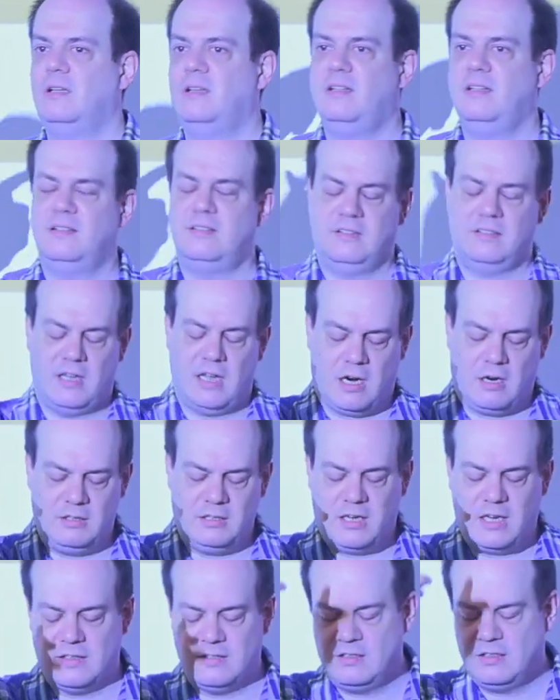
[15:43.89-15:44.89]
this
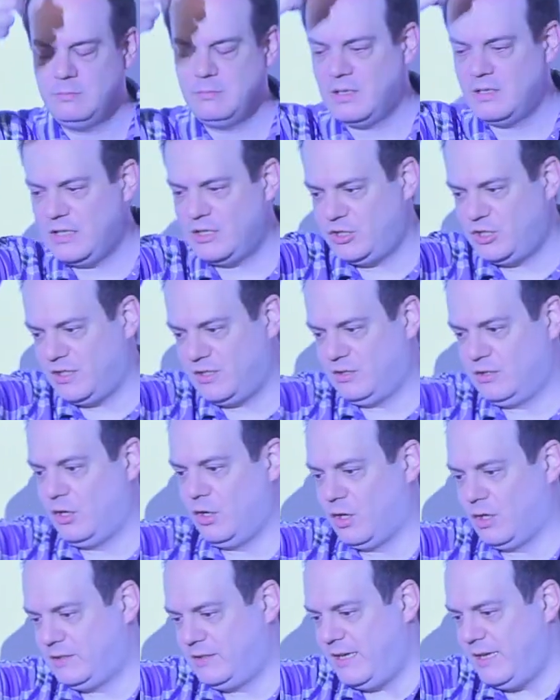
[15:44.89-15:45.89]
current customer that just
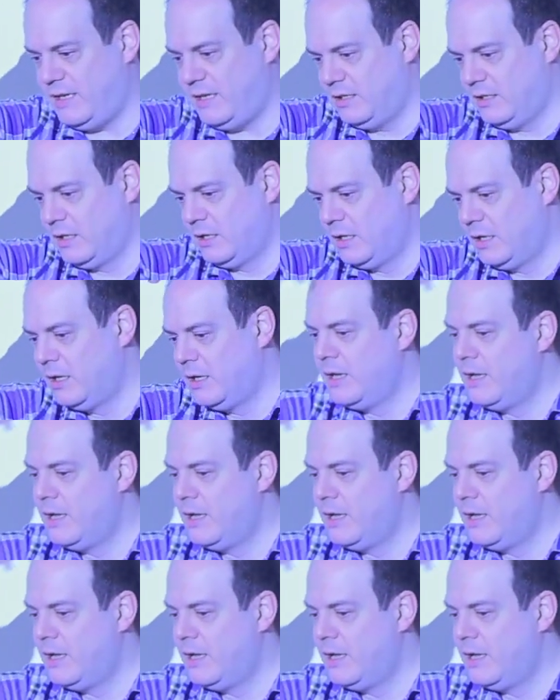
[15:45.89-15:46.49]
logged in.